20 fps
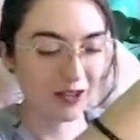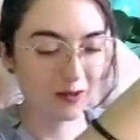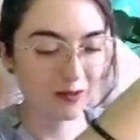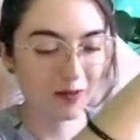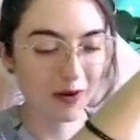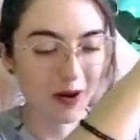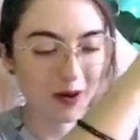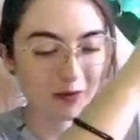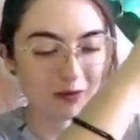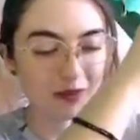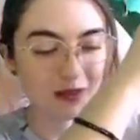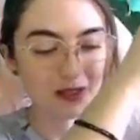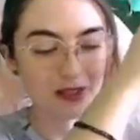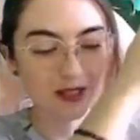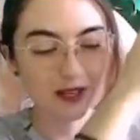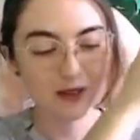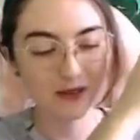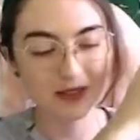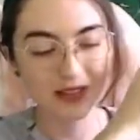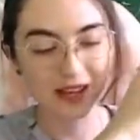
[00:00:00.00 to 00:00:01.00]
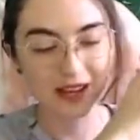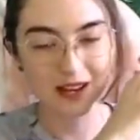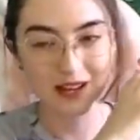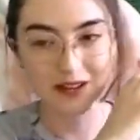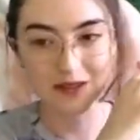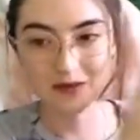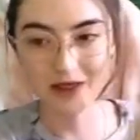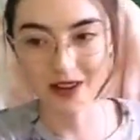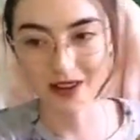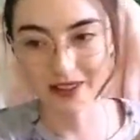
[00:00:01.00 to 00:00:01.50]
park. Below that
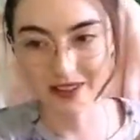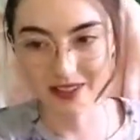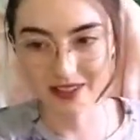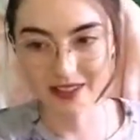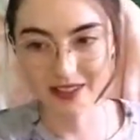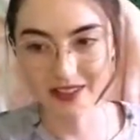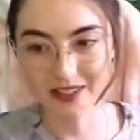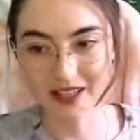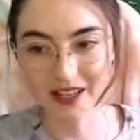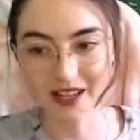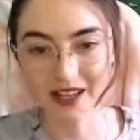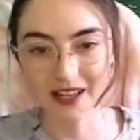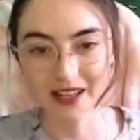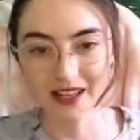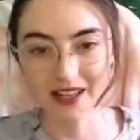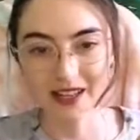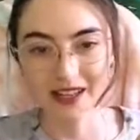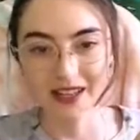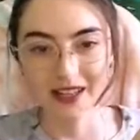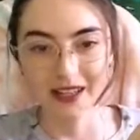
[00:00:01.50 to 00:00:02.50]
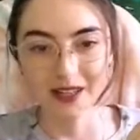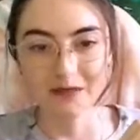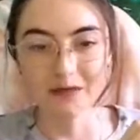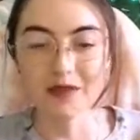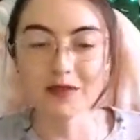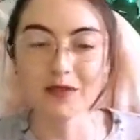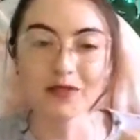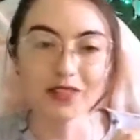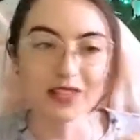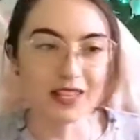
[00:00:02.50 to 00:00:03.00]
you've got the
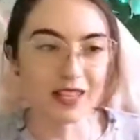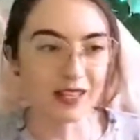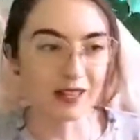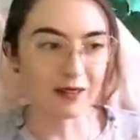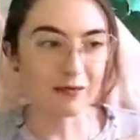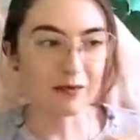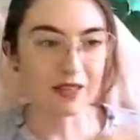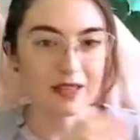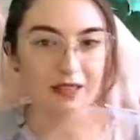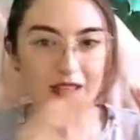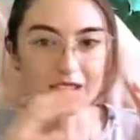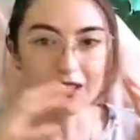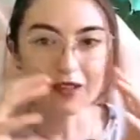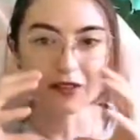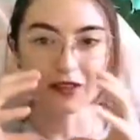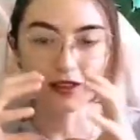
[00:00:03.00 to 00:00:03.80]
museum, and then you got